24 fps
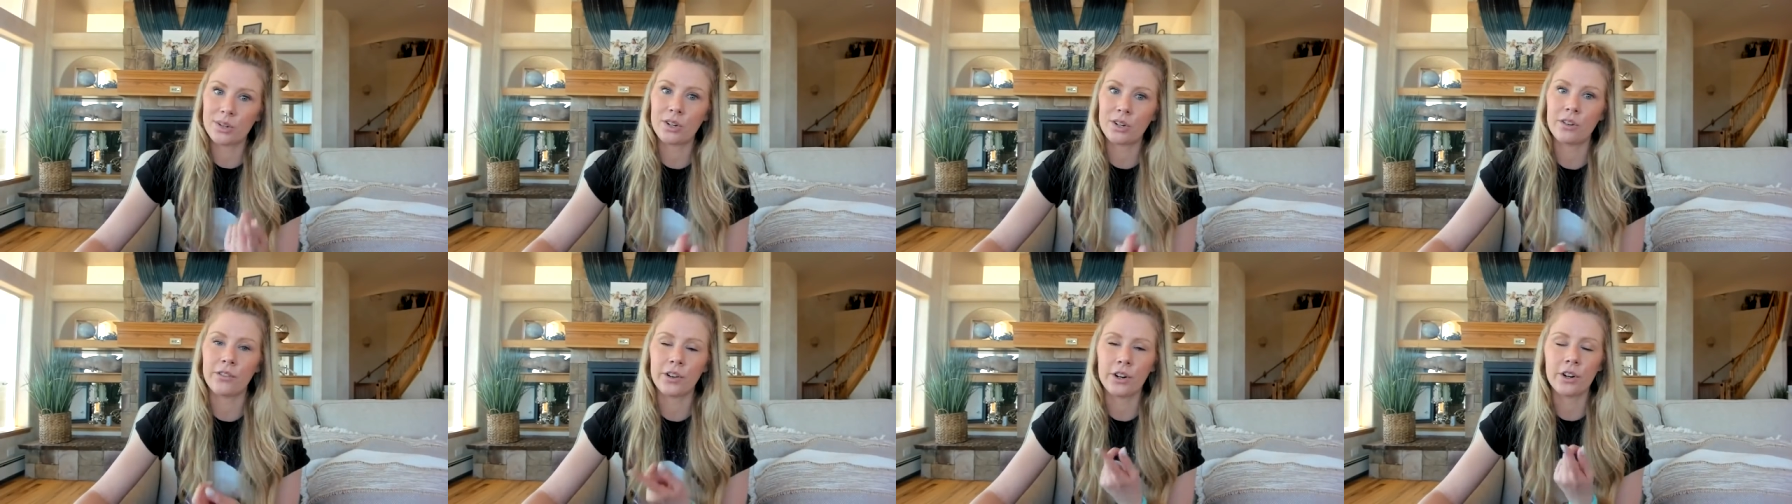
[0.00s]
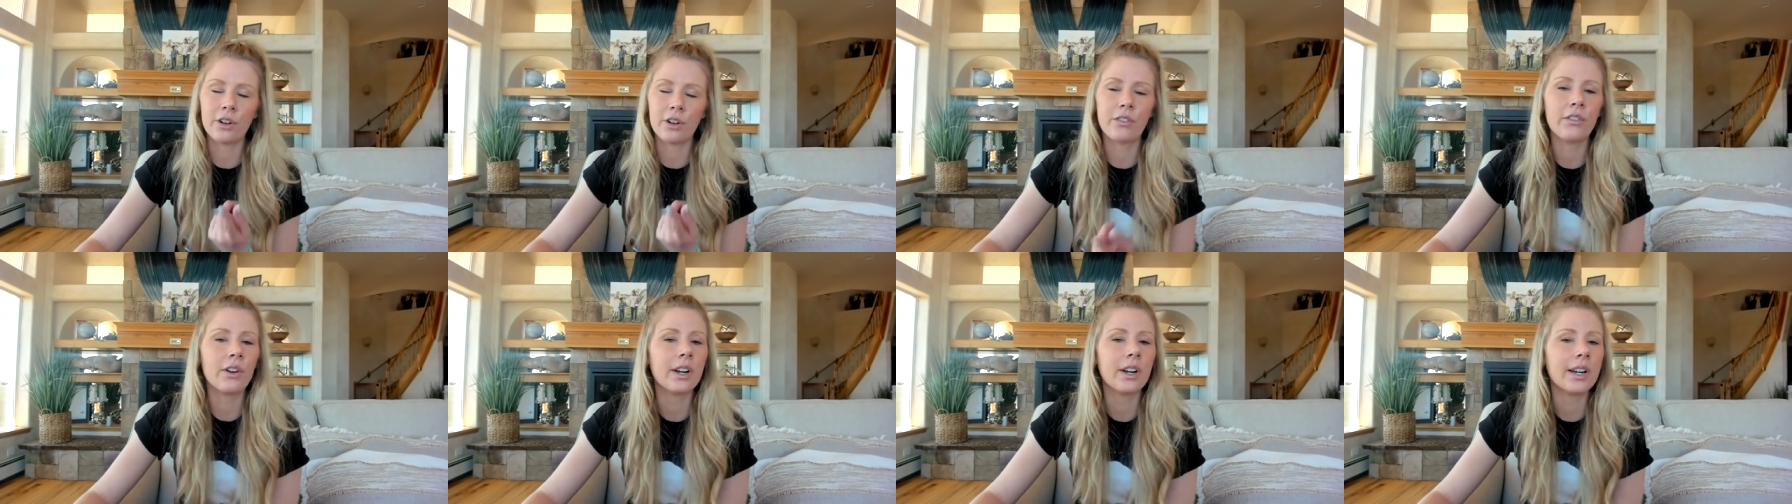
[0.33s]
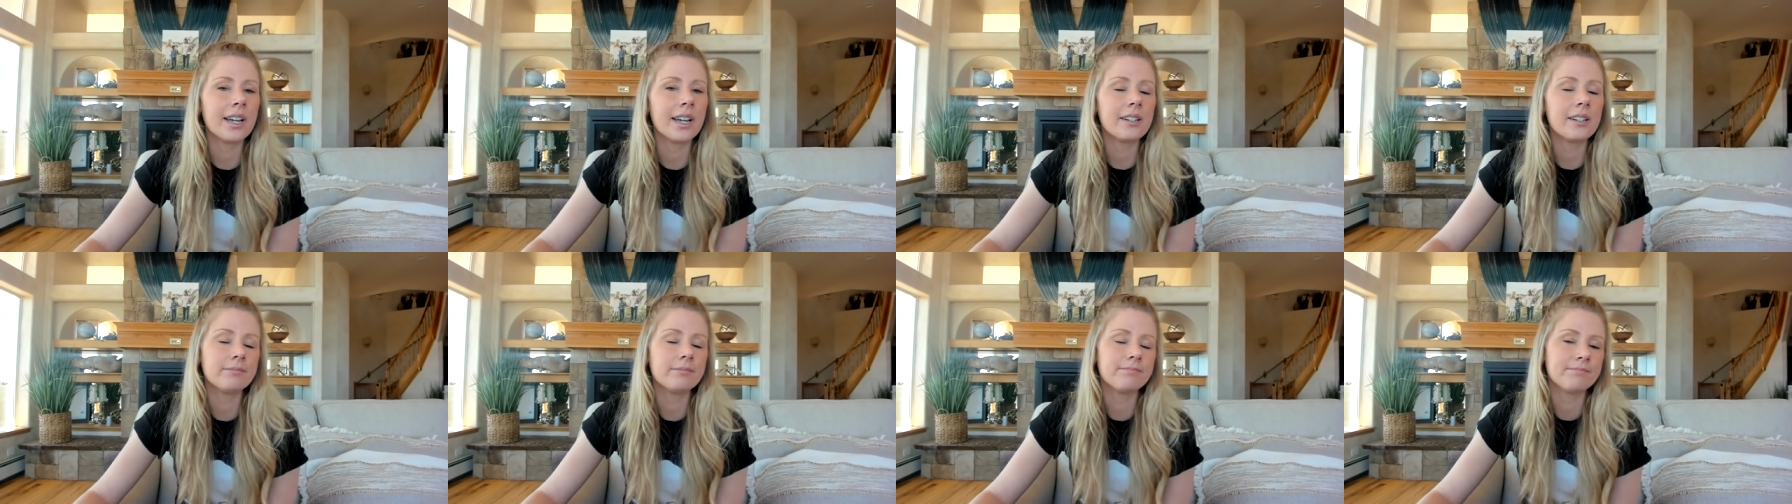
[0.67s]
over and over
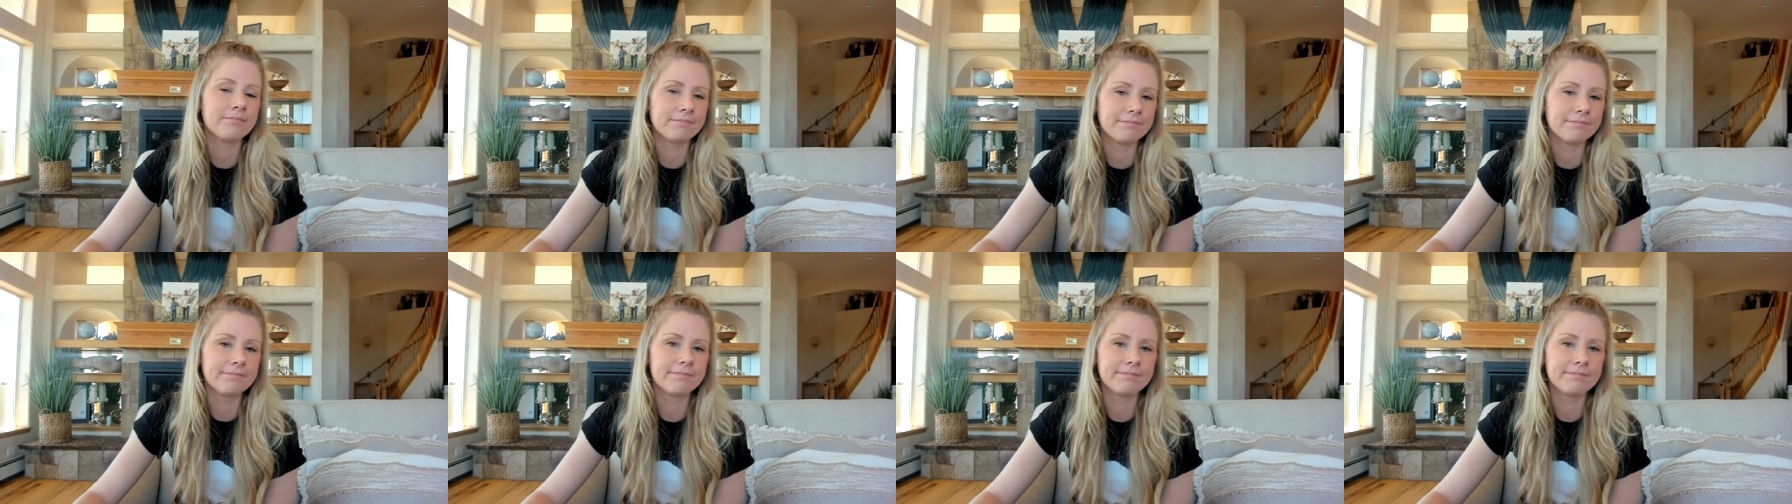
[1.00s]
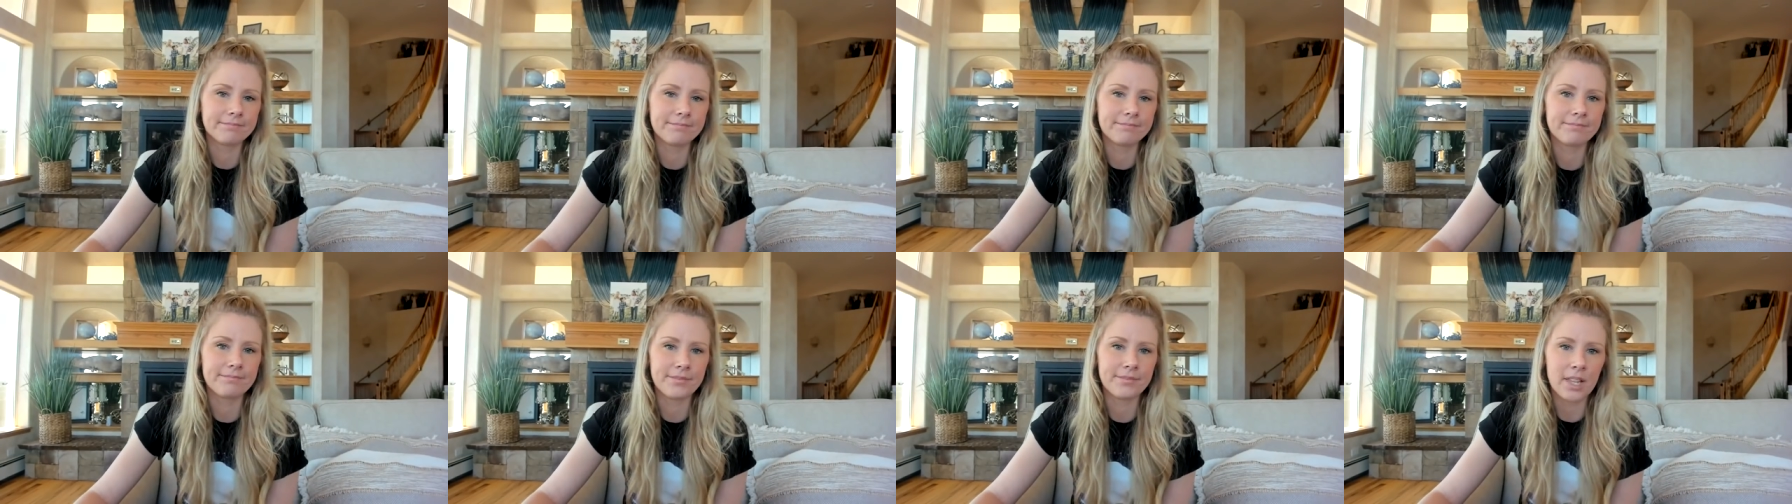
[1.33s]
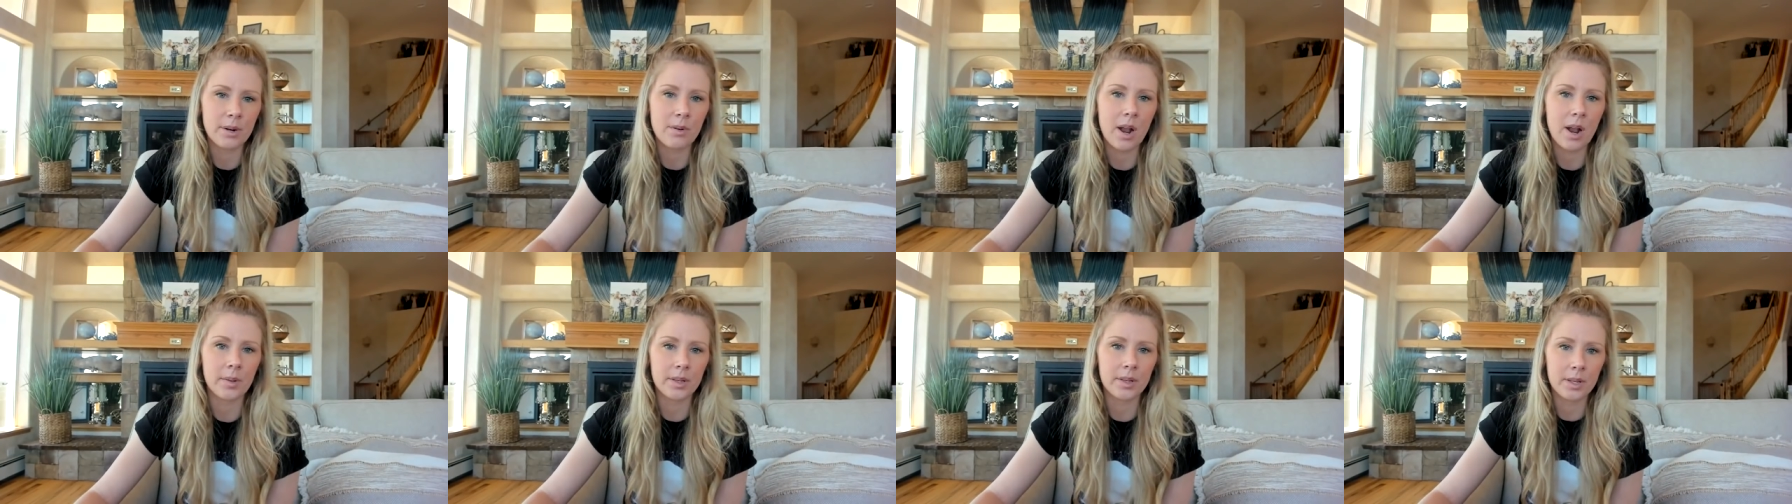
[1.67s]
again. That'd
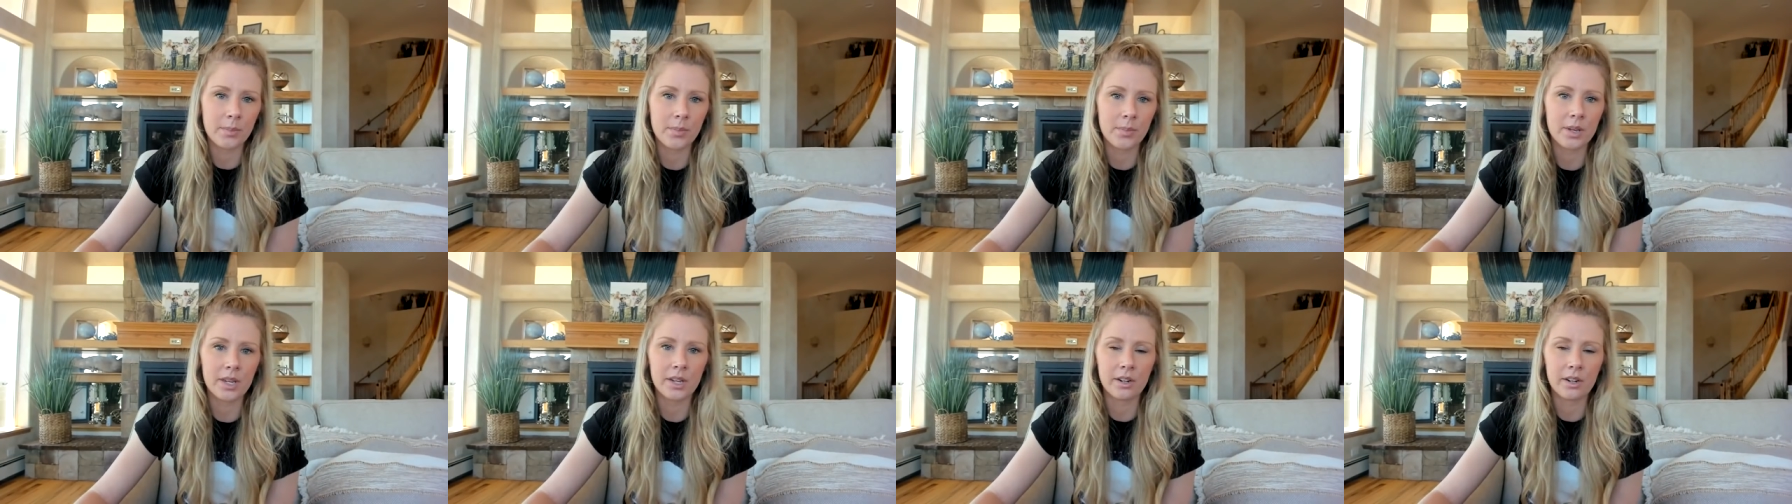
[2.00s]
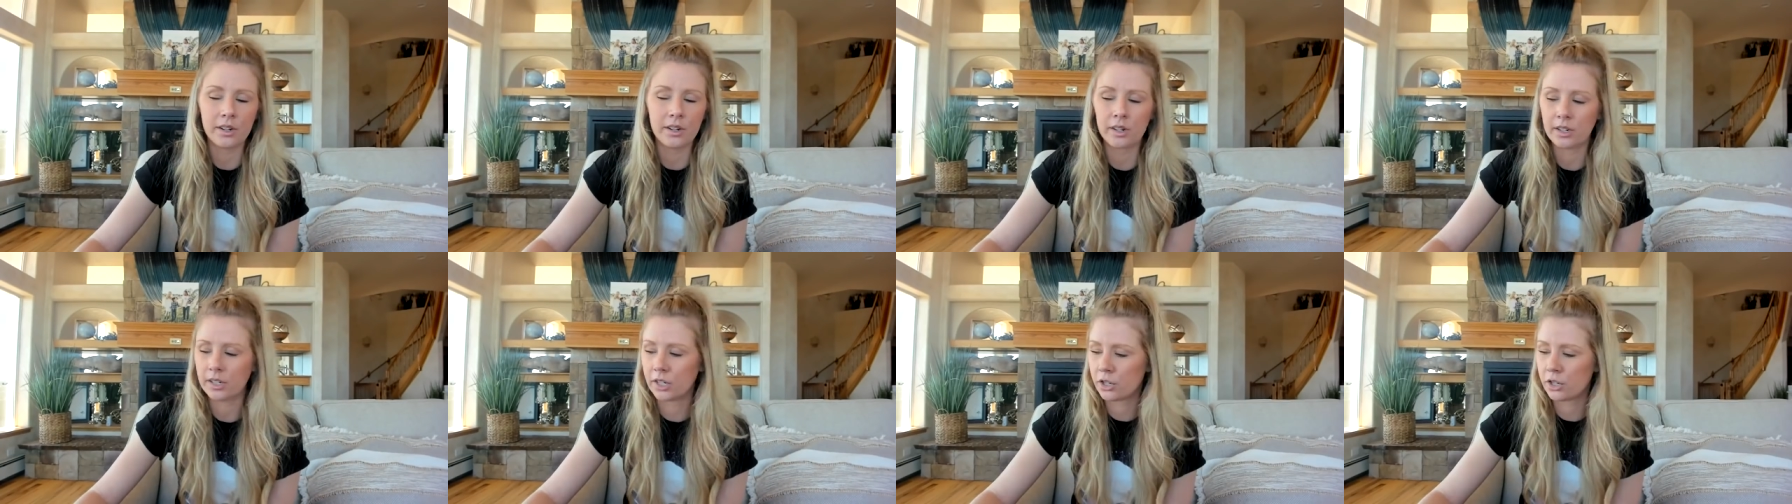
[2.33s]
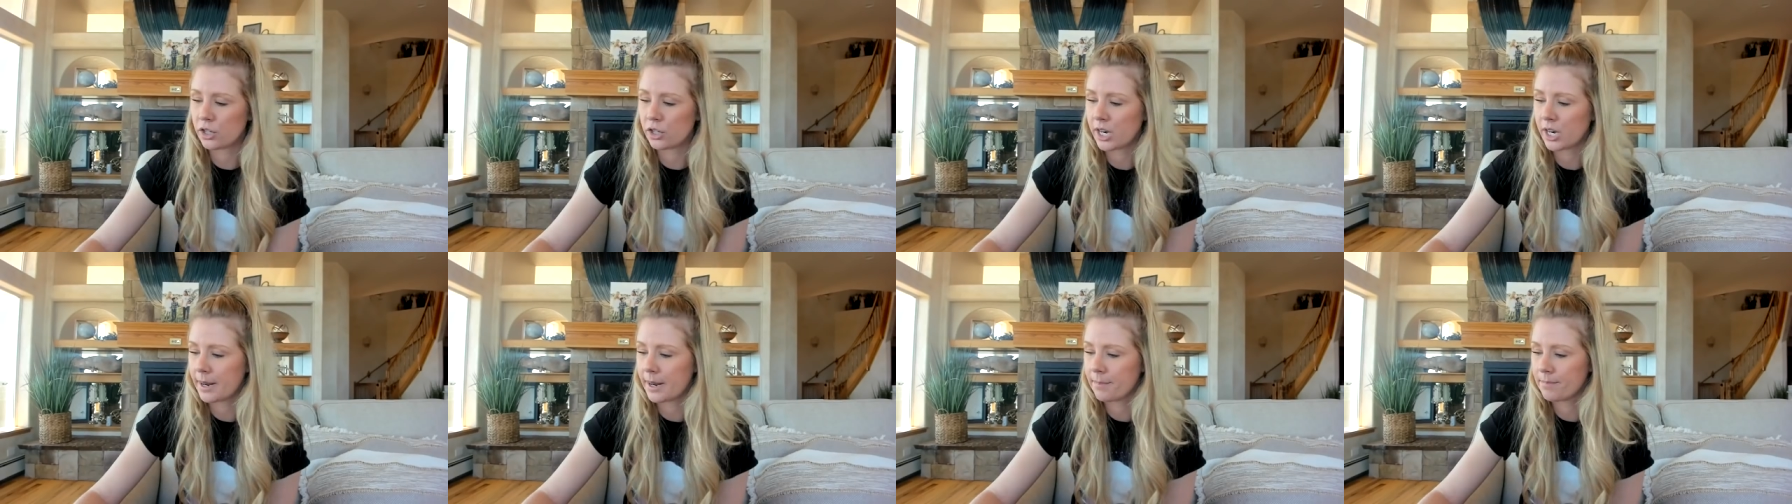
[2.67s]
probably be your your
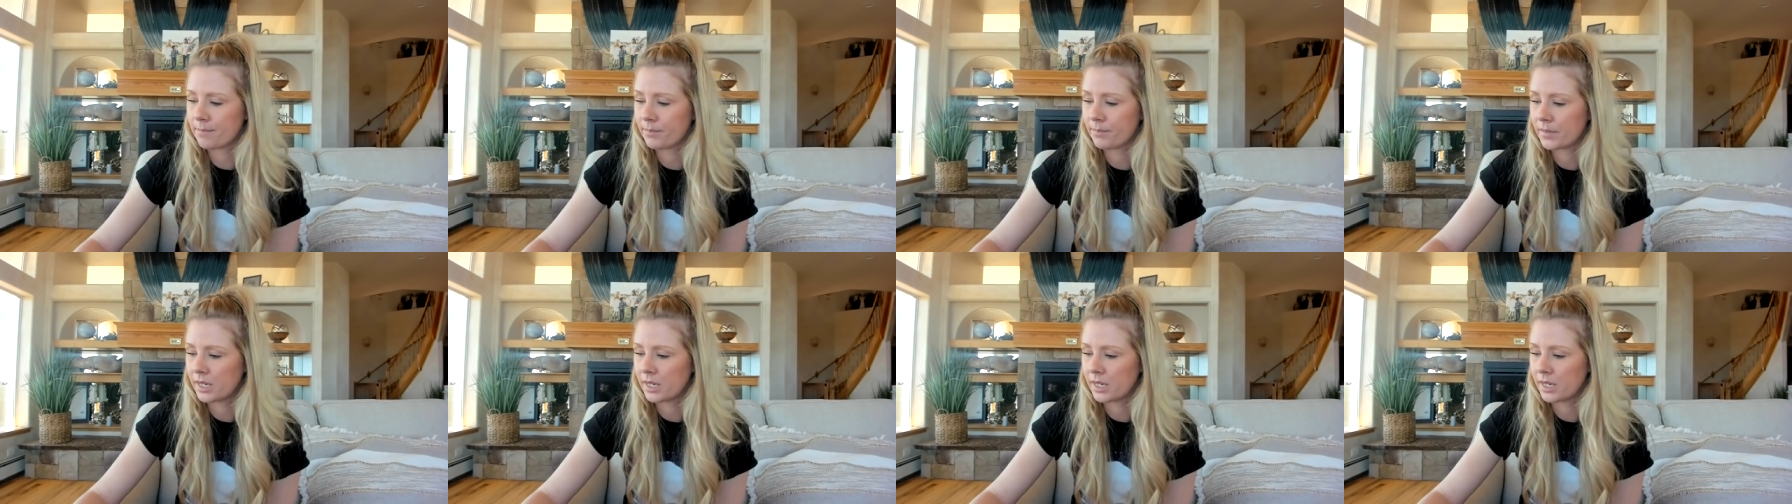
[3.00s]
jam.